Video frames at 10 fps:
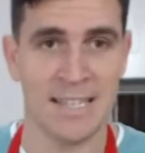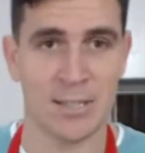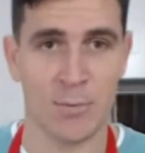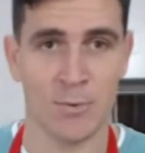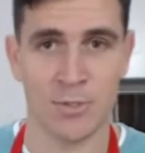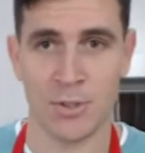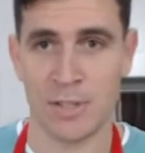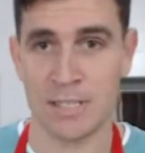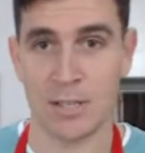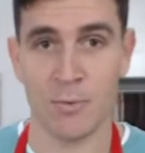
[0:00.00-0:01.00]
Tell me what you
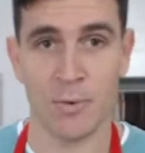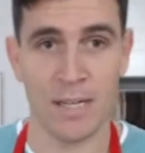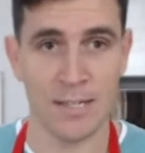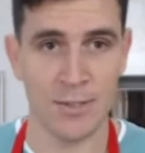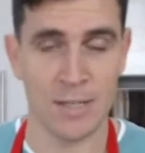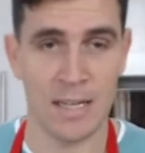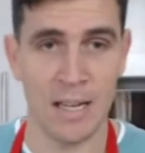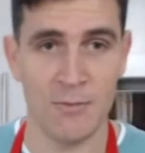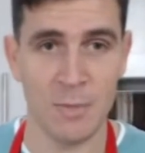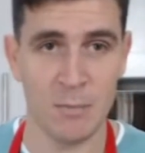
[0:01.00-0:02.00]
think. Tell me what else you'd
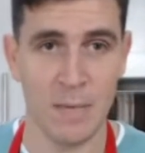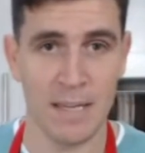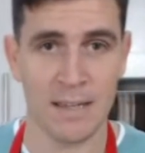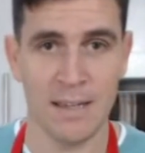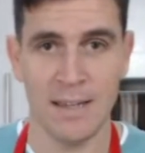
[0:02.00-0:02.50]
love me to make.